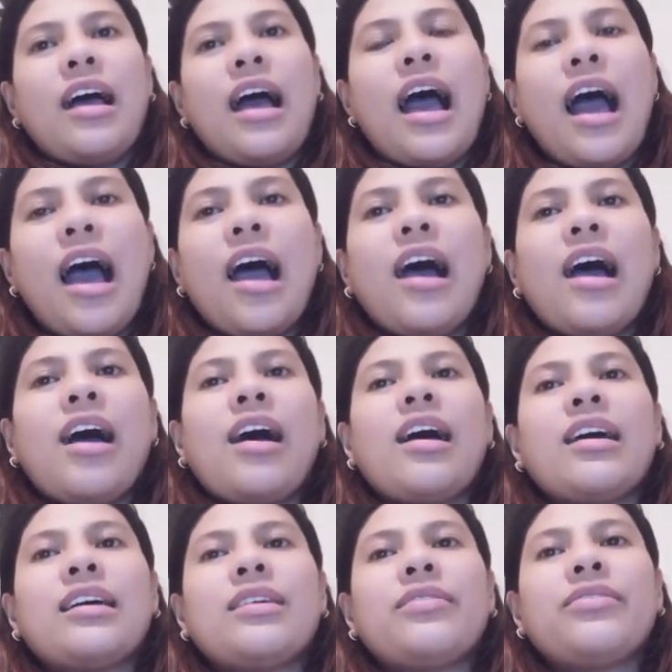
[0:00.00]

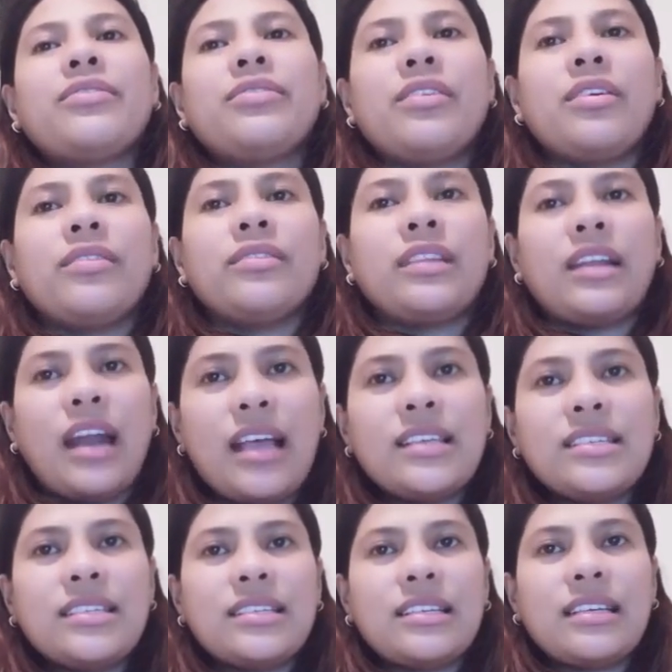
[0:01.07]
have
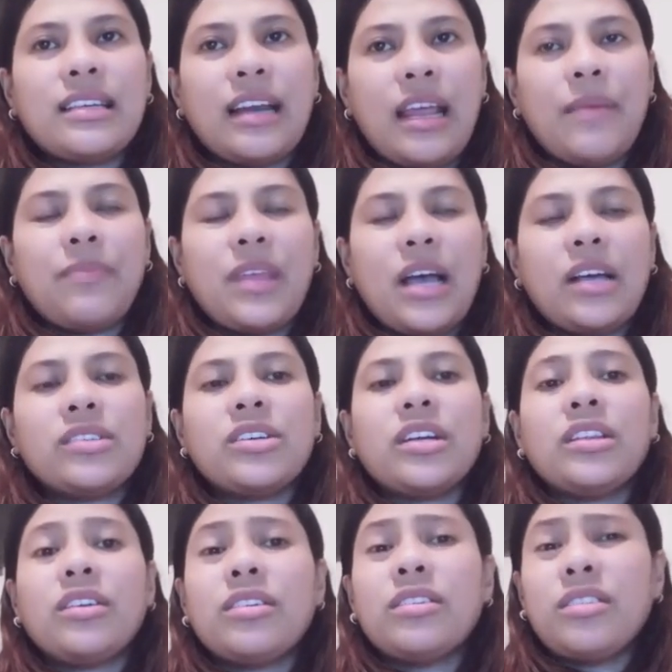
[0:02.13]
transcript, tax
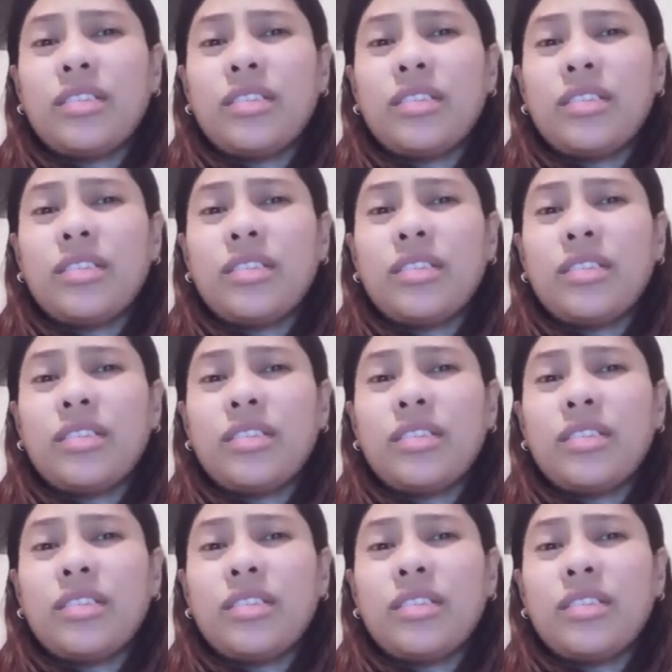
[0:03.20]
return